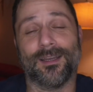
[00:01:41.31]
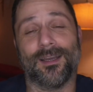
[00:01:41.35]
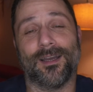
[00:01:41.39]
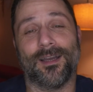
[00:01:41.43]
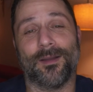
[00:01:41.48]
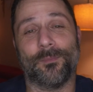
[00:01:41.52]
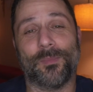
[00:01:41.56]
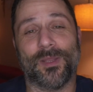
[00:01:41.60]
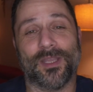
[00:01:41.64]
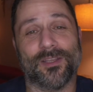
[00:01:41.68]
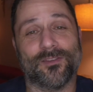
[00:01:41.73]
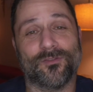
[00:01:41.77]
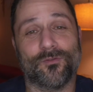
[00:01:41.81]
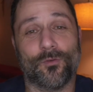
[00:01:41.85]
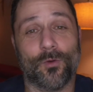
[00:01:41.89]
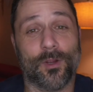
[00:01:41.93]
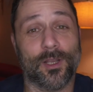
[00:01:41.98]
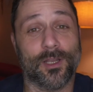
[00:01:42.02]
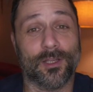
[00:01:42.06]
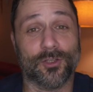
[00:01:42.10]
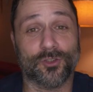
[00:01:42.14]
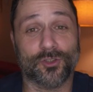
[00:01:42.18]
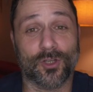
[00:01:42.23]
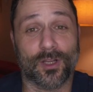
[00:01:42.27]
uh, because
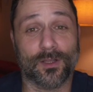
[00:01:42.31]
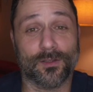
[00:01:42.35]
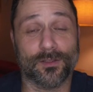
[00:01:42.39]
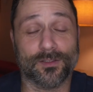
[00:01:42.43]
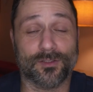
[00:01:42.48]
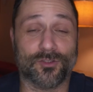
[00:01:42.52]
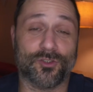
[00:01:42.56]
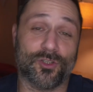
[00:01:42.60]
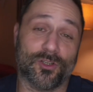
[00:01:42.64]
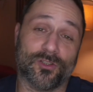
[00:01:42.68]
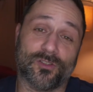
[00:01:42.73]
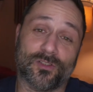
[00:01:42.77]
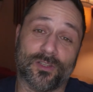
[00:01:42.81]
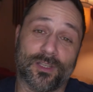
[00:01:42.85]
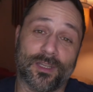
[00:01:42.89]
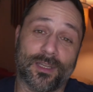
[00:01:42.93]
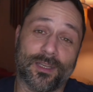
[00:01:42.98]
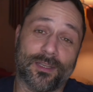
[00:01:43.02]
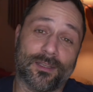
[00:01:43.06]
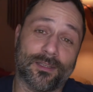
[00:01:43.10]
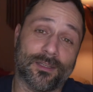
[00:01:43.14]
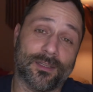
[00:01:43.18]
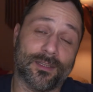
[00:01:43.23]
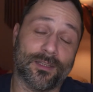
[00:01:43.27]
creating a shot list, just
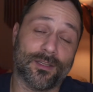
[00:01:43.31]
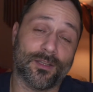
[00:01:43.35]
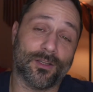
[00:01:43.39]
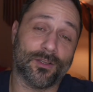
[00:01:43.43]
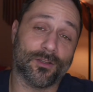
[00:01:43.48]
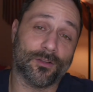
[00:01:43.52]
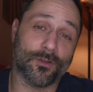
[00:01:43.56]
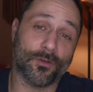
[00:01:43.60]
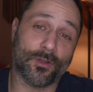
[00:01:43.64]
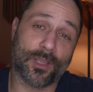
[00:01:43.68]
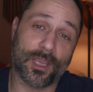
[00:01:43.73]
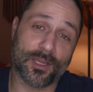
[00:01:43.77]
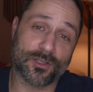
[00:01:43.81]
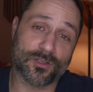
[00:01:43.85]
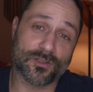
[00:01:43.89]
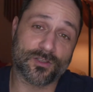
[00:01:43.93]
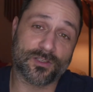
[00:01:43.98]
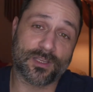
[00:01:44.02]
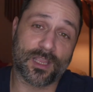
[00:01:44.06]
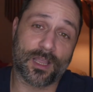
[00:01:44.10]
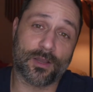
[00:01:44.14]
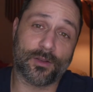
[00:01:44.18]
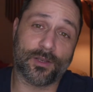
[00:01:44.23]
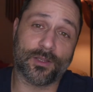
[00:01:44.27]
like location
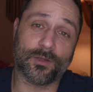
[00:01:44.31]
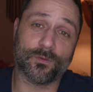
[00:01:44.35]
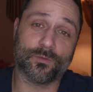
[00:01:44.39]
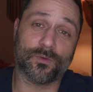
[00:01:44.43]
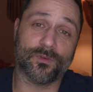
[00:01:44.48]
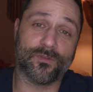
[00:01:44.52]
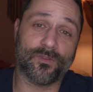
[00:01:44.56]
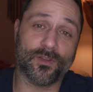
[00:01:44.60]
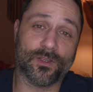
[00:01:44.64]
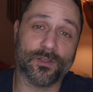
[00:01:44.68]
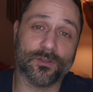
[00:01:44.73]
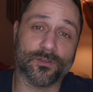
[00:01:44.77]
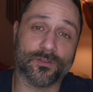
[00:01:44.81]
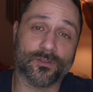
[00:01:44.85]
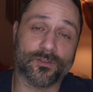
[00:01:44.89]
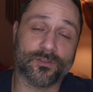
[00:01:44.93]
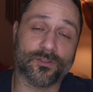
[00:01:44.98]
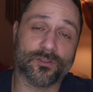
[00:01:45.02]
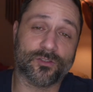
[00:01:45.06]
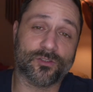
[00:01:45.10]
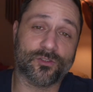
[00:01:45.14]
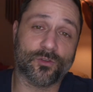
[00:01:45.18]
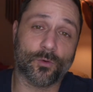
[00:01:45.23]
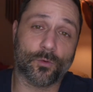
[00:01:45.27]
scouting,
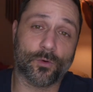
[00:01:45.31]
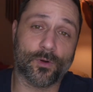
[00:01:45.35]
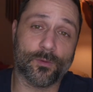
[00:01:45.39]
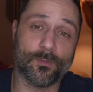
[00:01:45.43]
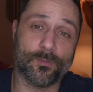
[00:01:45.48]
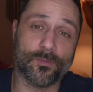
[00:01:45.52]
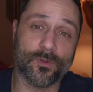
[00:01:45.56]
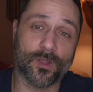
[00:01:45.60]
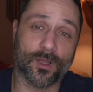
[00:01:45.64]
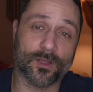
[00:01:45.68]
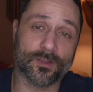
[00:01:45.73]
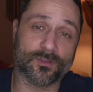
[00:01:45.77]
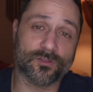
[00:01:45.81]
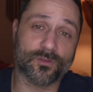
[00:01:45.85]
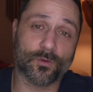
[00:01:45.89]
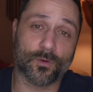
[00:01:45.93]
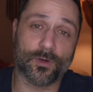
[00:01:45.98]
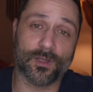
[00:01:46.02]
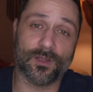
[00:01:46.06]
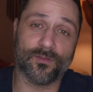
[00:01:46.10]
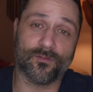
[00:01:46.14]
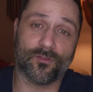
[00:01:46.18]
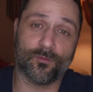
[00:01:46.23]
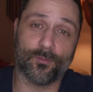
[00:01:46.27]
reveals story uh,
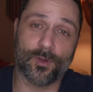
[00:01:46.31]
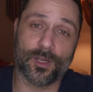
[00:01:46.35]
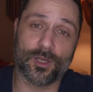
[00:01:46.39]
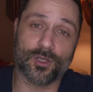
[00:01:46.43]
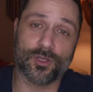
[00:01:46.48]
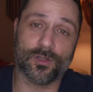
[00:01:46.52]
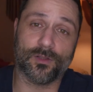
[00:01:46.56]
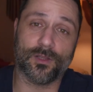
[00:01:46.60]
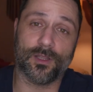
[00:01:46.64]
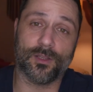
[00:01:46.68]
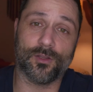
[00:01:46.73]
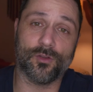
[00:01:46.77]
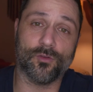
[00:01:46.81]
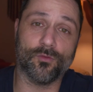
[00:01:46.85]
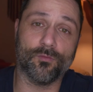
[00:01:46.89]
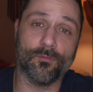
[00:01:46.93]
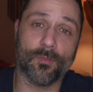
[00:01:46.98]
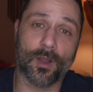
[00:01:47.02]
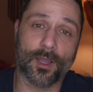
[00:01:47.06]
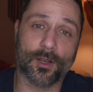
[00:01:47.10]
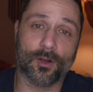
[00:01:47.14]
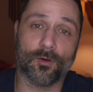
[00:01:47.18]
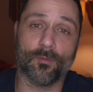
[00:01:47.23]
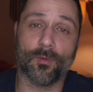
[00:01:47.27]
story information that you
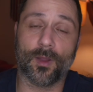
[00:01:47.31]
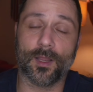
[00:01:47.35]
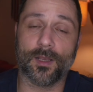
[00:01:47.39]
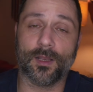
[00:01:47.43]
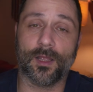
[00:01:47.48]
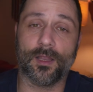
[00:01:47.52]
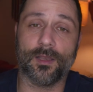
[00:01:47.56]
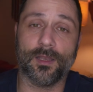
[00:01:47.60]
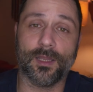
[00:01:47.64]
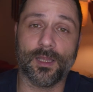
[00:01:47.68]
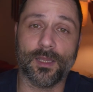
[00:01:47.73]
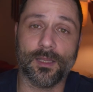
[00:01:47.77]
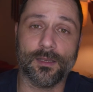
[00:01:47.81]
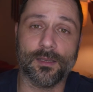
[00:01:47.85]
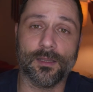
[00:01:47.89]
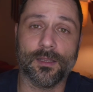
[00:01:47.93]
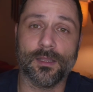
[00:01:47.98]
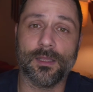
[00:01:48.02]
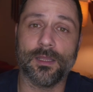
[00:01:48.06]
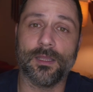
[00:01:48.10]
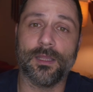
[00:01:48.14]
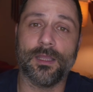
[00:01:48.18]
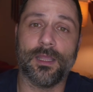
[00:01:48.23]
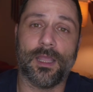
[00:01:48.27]
might or might not need
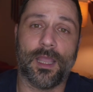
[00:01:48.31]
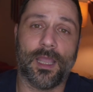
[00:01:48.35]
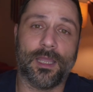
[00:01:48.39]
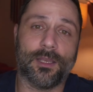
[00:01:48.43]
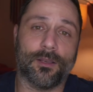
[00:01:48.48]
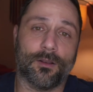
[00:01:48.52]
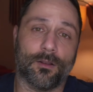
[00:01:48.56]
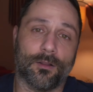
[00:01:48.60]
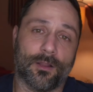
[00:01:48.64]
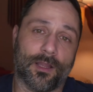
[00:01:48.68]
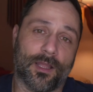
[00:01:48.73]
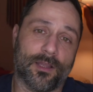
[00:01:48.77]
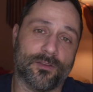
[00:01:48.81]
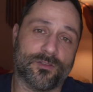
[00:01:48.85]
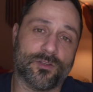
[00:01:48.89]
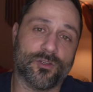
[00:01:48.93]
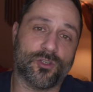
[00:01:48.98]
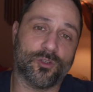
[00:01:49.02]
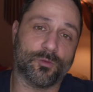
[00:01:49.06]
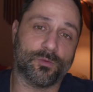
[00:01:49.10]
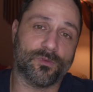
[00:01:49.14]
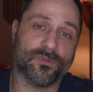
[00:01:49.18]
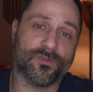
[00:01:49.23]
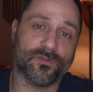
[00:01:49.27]
and it allows
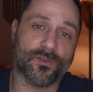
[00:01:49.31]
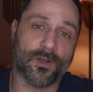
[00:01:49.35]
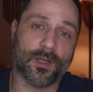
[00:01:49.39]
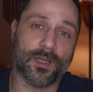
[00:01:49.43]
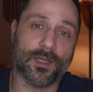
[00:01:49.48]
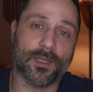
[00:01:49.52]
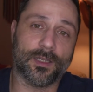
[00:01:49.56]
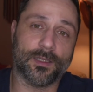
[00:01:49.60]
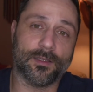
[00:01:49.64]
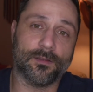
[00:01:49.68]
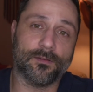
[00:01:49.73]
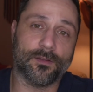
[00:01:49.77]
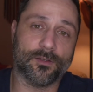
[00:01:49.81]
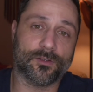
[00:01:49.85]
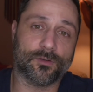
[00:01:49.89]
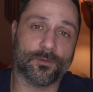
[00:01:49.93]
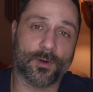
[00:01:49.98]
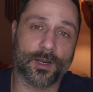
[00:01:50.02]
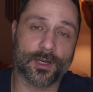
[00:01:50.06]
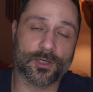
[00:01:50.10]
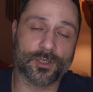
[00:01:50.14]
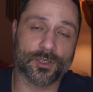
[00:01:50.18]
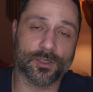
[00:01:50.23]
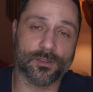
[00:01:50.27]
you to refine the
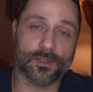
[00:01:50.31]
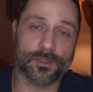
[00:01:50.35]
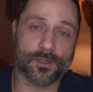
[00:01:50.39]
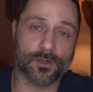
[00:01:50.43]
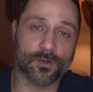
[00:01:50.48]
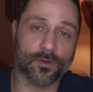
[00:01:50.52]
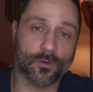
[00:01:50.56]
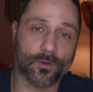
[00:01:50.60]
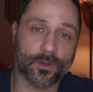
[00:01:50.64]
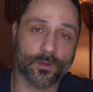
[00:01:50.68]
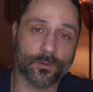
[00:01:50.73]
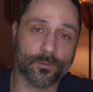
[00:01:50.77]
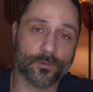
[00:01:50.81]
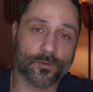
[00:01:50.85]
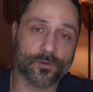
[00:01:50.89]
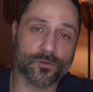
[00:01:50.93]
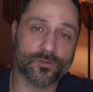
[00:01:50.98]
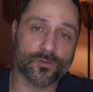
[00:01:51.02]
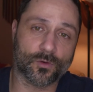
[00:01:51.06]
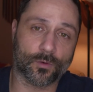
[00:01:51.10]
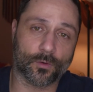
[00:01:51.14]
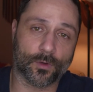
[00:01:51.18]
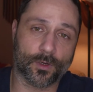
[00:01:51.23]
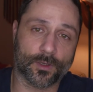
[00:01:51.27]
direction that you're going with your
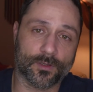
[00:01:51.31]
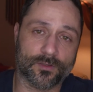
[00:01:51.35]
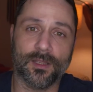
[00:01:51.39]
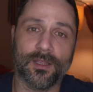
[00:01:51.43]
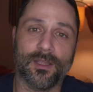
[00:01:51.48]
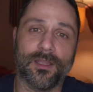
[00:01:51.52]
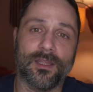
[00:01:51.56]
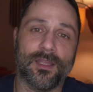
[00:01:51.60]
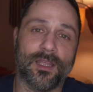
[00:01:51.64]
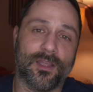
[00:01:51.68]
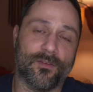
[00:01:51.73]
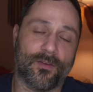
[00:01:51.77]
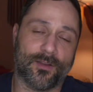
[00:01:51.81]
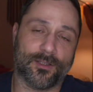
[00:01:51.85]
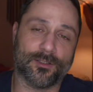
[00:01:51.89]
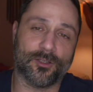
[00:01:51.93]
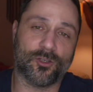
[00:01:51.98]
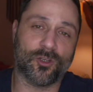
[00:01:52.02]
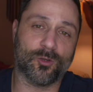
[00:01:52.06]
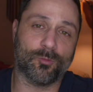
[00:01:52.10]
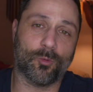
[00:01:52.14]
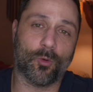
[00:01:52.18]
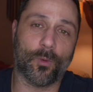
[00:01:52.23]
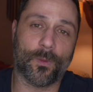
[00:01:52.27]
stories. If I can
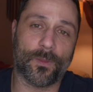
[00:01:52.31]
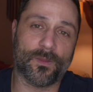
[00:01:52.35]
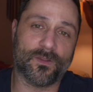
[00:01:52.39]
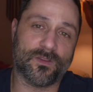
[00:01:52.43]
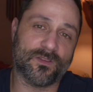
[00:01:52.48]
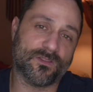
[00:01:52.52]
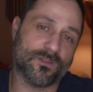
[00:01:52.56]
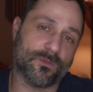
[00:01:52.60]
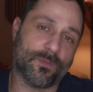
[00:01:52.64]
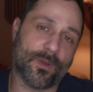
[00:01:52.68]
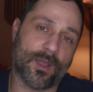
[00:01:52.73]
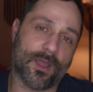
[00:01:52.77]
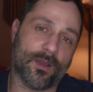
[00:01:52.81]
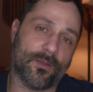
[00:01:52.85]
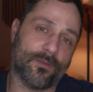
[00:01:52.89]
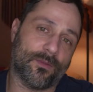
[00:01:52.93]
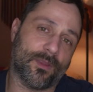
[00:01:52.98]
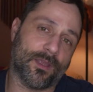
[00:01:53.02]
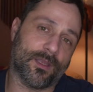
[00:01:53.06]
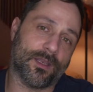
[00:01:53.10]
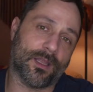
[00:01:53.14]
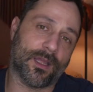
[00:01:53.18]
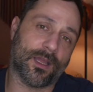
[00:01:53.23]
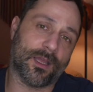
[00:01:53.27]
determine what the scene's about,
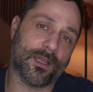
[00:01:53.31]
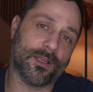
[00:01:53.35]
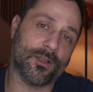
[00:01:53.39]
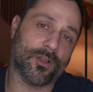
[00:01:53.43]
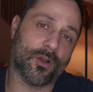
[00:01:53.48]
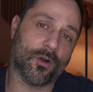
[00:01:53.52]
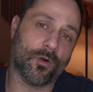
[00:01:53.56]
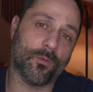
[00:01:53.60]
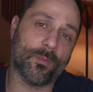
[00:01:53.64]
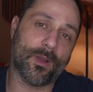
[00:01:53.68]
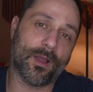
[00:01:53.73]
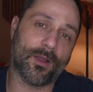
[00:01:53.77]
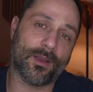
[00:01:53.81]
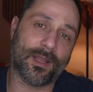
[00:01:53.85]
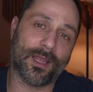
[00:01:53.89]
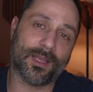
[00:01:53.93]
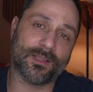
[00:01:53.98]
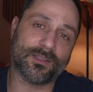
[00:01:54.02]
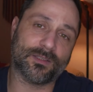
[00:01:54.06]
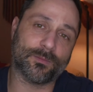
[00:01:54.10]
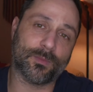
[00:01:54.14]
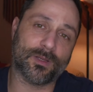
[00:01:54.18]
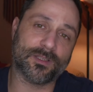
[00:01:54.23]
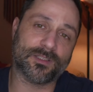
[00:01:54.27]
then I go about
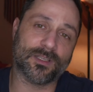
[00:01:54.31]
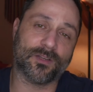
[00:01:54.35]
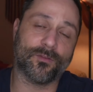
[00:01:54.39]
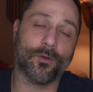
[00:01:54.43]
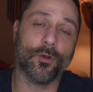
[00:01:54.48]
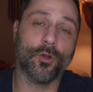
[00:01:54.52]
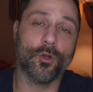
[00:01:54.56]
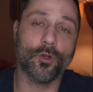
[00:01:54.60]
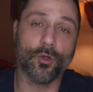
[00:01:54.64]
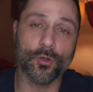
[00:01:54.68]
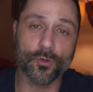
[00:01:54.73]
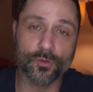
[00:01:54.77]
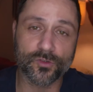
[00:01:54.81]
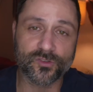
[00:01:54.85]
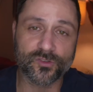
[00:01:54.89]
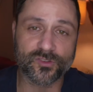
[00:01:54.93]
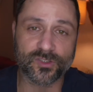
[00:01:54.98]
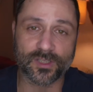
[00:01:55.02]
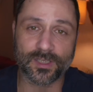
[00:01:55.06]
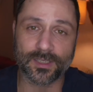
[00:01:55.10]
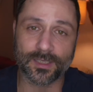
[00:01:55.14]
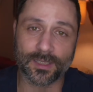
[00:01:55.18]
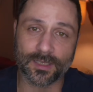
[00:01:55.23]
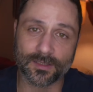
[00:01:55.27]
asking myself, whose
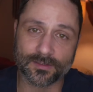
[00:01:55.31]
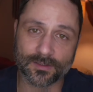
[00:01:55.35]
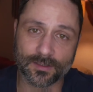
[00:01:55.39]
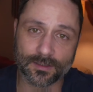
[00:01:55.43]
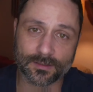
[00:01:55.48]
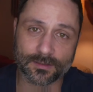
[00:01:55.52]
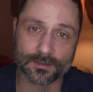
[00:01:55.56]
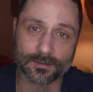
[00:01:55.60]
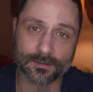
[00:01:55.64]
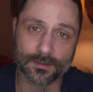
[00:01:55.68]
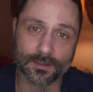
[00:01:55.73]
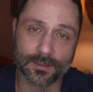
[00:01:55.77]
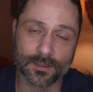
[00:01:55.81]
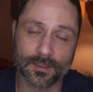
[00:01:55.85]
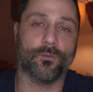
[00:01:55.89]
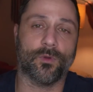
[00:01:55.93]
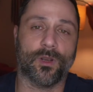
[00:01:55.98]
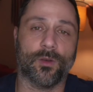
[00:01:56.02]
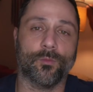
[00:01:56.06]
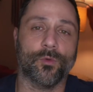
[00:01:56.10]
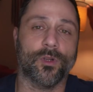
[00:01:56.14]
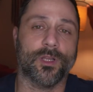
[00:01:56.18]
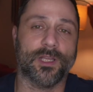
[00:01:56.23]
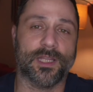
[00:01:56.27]
scene is it?
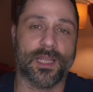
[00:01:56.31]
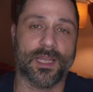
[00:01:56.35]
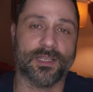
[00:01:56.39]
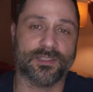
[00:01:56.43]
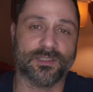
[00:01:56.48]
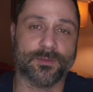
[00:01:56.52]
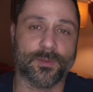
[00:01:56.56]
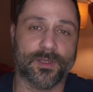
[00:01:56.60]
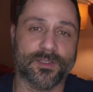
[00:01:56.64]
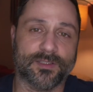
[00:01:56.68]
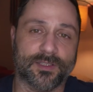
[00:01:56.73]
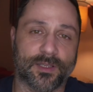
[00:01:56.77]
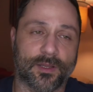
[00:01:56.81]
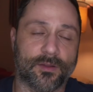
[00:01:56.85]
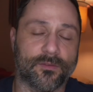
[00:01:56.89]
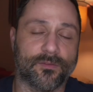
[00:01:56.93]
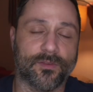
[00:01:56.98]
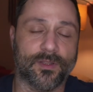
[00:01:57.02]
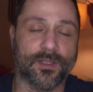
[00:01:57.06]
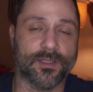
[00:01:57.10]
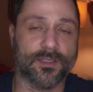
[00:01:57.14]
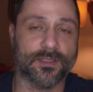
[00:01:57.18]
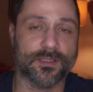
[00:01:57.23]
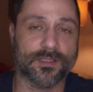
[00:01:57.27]
What I'm really asking myself
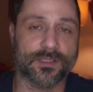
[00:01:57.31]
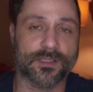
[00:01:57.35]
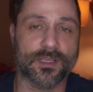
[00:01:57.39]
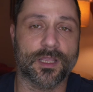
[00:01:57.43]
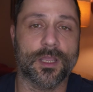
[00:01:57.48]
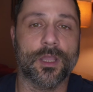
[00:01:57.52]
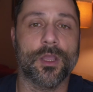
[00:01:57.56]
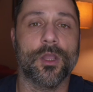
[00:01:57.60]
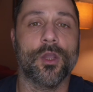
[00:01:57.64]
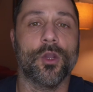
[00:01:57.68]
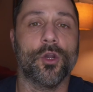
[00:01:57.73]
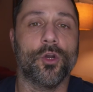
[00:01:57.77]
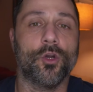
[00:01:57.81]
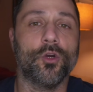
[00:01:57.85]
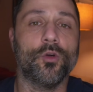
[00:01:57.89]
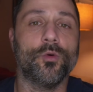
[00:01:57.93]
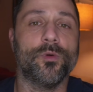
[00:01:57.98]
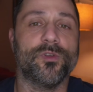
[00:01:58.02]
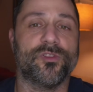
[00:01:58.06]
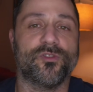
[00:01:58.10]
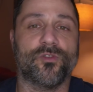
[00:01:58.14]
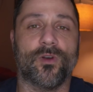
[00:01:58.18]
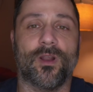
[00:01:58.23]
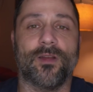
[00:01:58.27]
is,
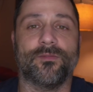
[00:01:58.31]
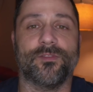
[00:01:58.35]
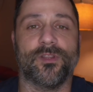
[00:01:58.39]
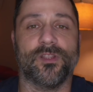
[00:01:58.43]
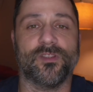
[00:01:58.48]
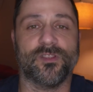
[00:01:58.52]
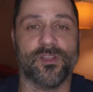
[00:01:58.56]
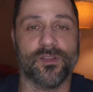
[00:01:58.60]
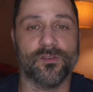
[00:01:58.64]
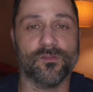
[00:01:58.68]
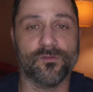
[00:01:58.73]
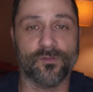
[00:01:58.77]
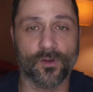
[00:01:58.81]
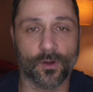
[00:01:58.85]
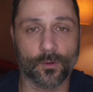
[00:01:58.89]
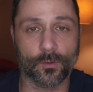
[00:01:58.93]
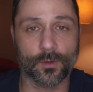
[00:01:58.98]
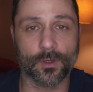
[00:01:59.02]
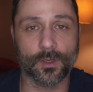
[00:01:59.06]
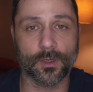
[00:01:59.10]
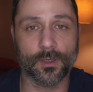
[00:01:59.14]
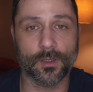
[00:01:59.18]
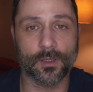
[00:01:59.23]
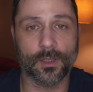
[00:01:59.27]
who is driving the scene
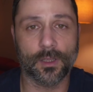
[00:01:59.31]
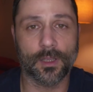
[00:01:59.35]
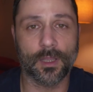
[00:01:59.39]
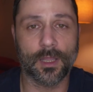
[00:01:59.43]
forward?